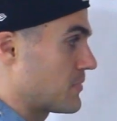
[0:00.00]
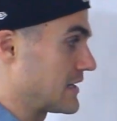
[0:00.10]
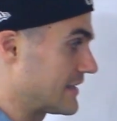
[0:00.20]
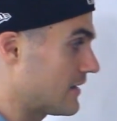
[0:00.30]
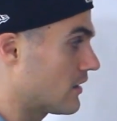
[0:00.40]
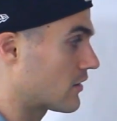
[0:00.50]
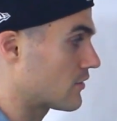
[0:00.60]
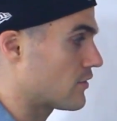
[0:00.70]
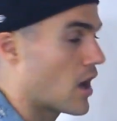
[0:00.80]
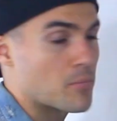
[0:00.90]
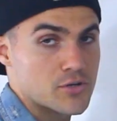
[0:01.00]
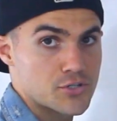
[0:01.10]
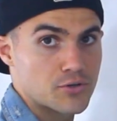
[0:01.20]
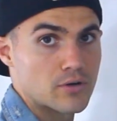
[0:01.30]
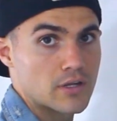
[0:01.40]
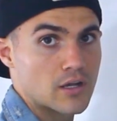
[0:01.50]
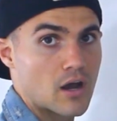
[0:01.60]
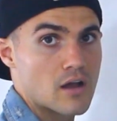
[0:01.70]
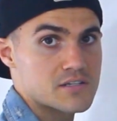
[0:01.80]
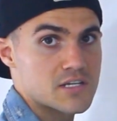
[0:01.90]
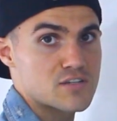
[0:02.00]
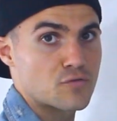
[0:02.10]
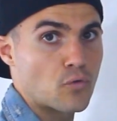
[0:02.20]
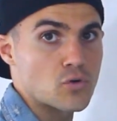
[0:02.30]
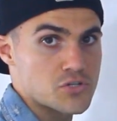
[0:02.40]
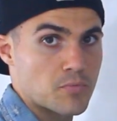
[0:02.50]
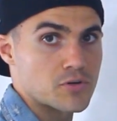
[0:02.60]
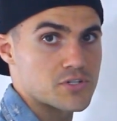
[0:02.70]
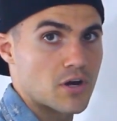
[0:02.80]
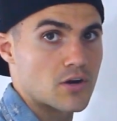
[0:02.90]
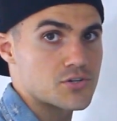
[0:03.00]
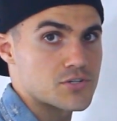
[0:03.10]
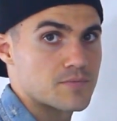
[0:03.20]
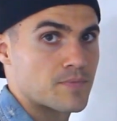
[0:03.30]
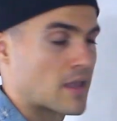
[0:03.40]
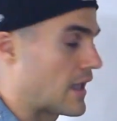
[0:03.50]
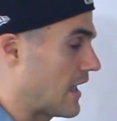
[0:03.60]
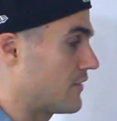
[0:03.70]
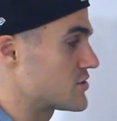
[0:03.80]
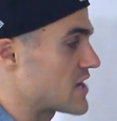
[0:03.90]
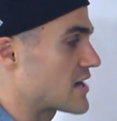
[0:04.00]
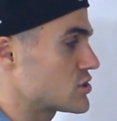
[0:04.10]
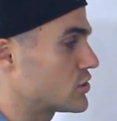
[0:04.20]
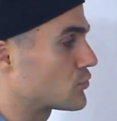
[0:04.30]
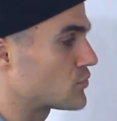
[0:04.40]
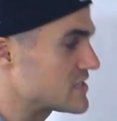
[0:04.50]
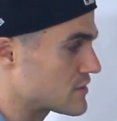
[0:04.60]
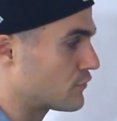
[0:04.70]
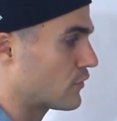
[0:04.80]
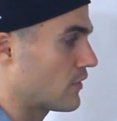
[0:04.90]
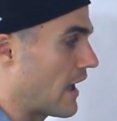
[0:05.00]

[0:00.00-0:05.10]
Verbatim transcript: but here the opportunity cost is four sports cars. And there's actually a reason for